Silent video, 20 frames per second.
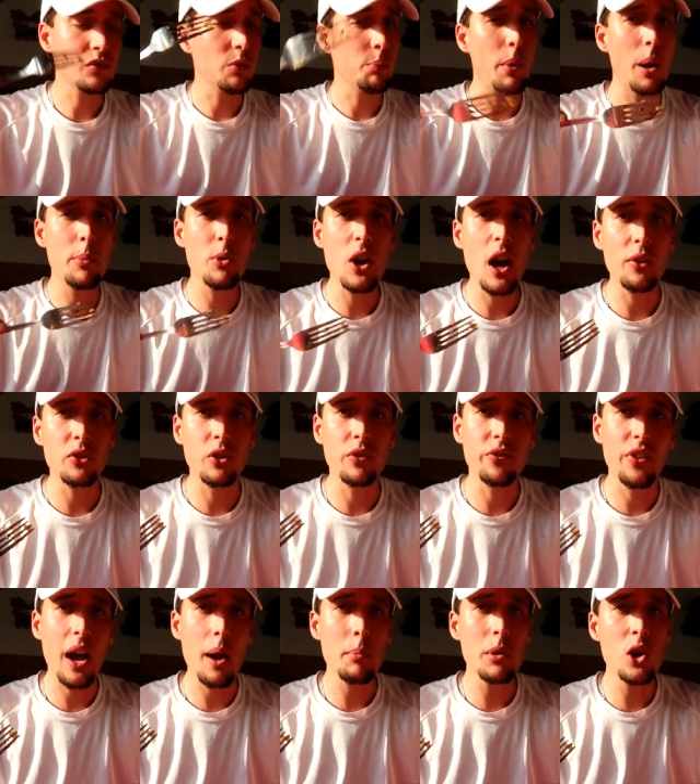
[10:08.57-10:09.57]
maybe you have
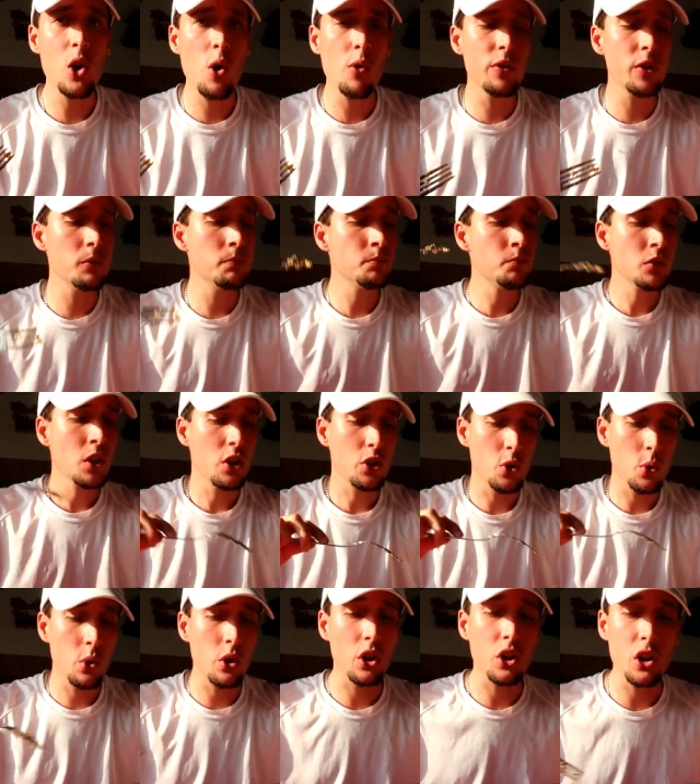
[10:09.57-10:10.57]
some family over
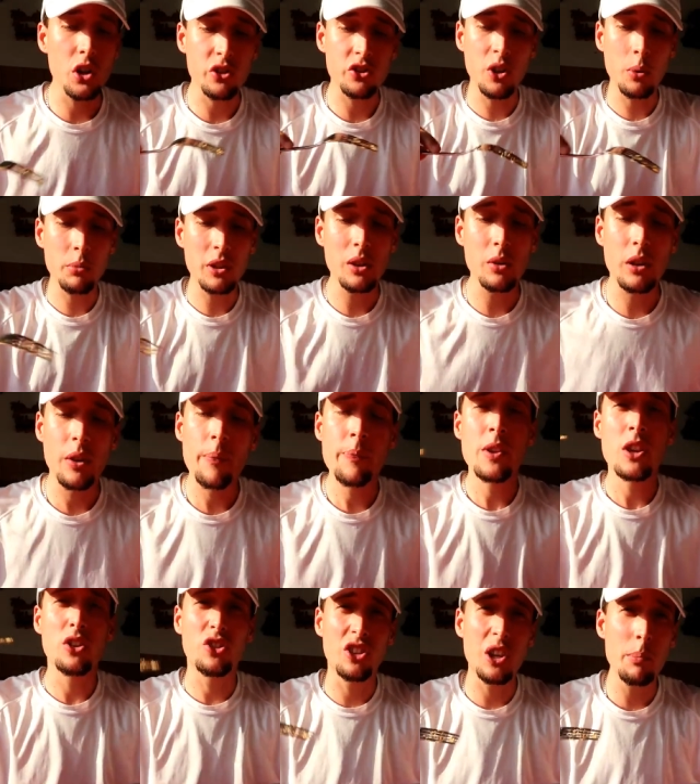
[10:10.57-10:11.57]
you want to cook something
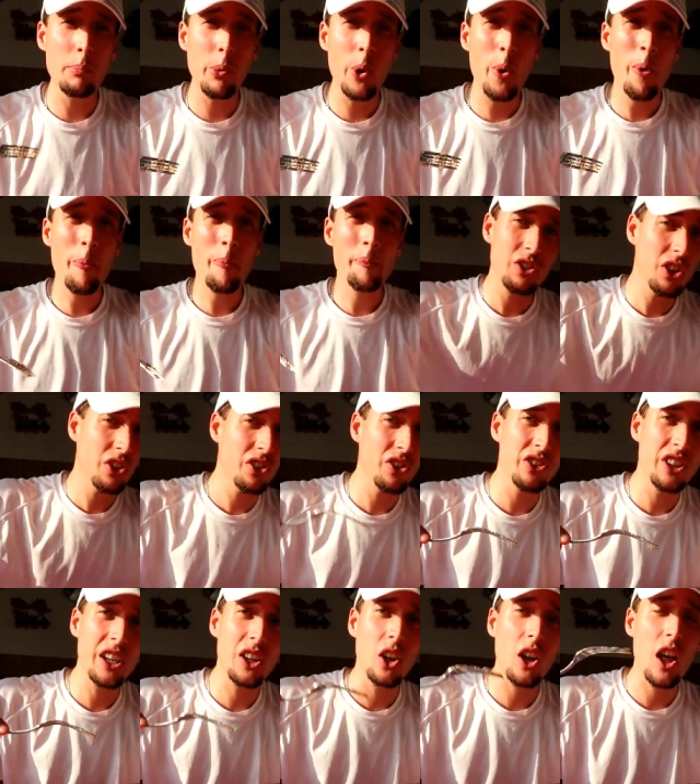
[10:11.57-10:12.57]
simple it
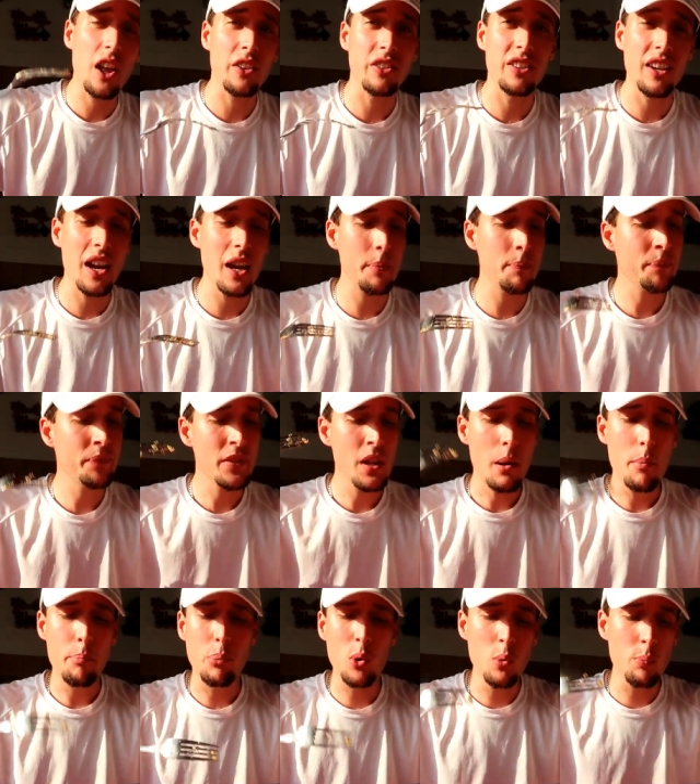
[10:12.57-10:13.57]
doesn't take a lot of time
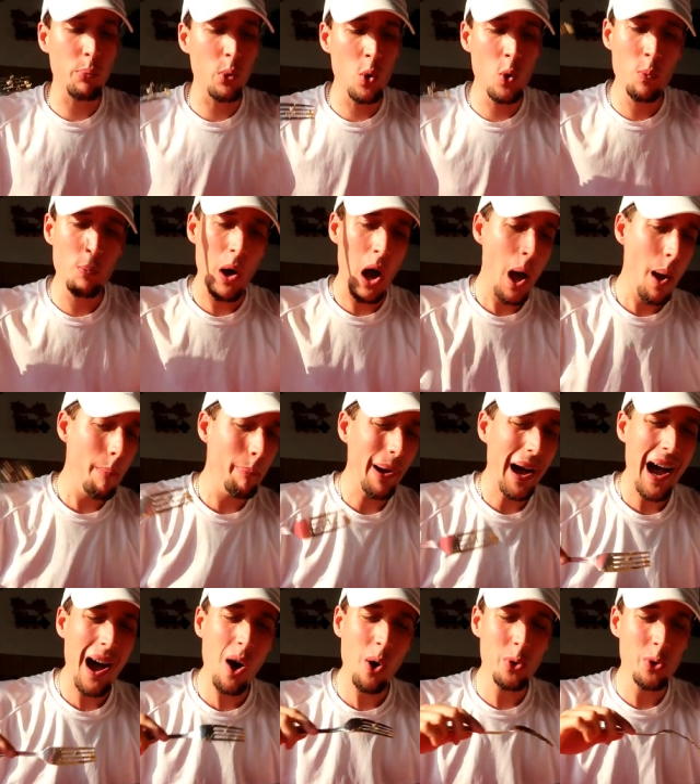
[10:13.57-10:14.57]
boom boom
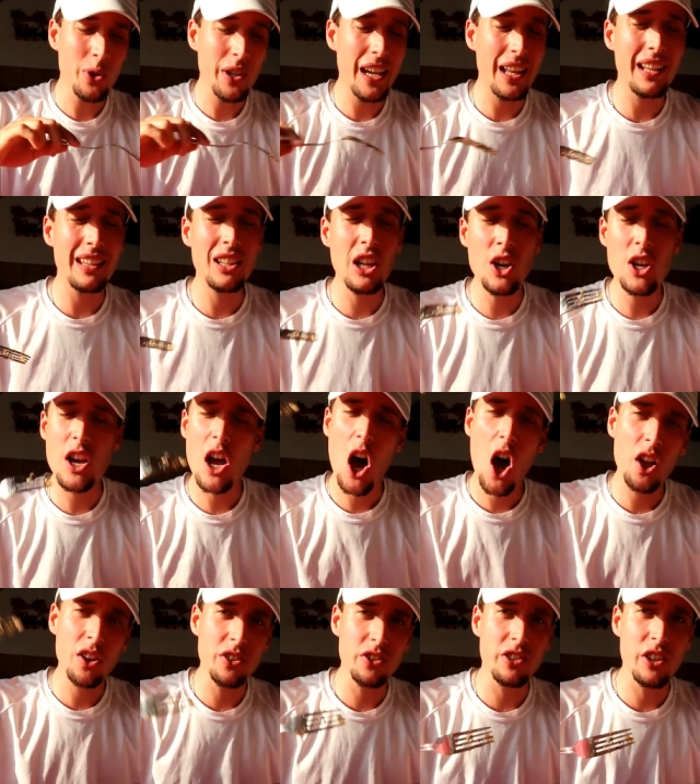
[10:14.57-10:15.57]
bow you get it done
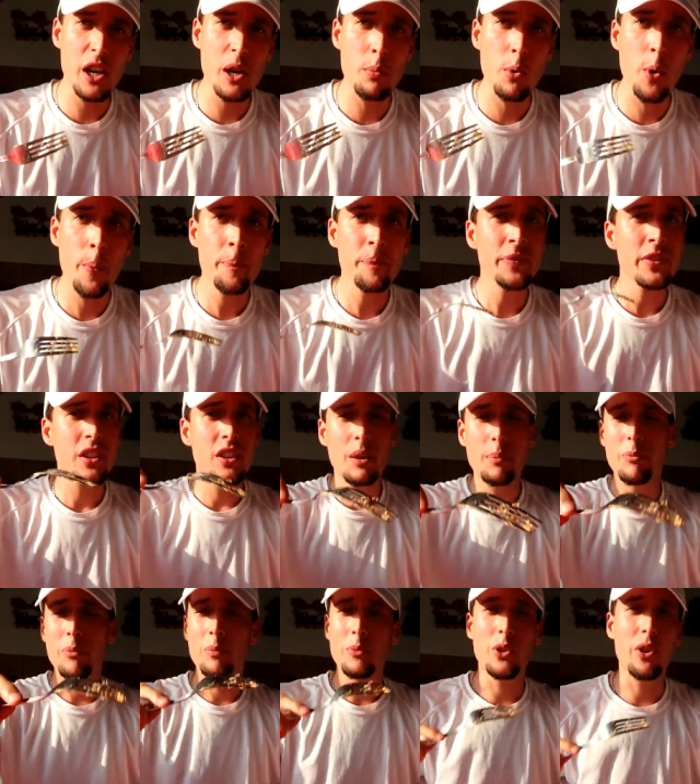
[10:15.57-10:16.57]
on the table
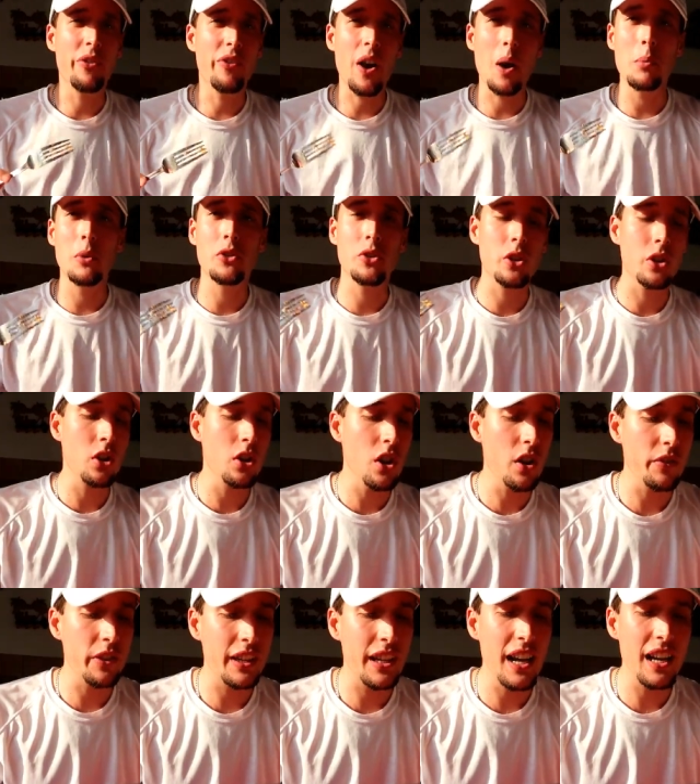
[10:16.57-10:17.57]
your family's gonna
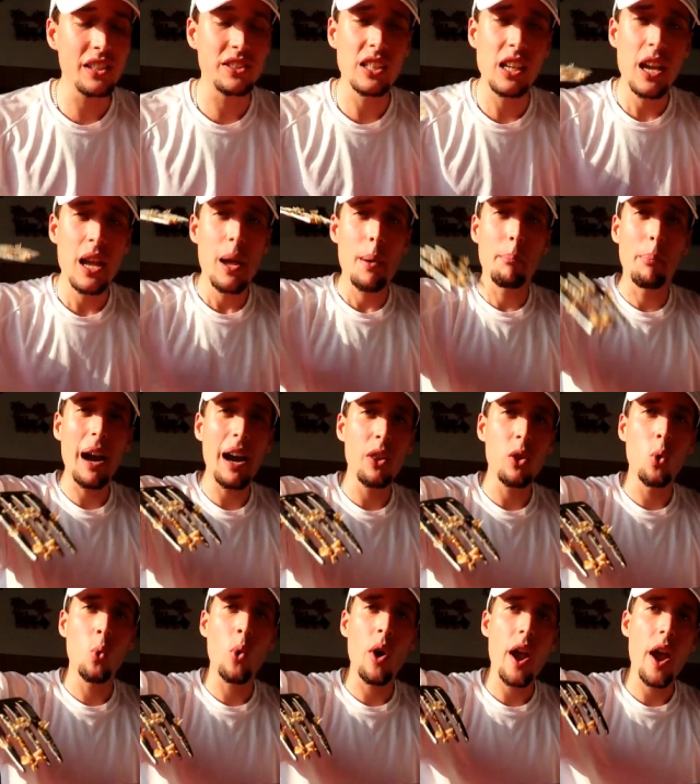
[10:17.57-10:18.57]
love it guys by
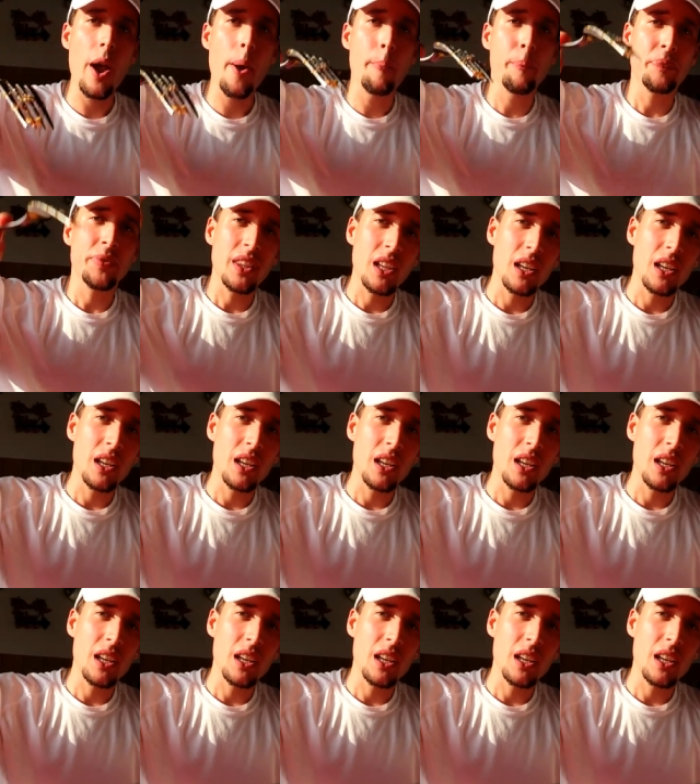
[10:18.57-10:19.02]
the way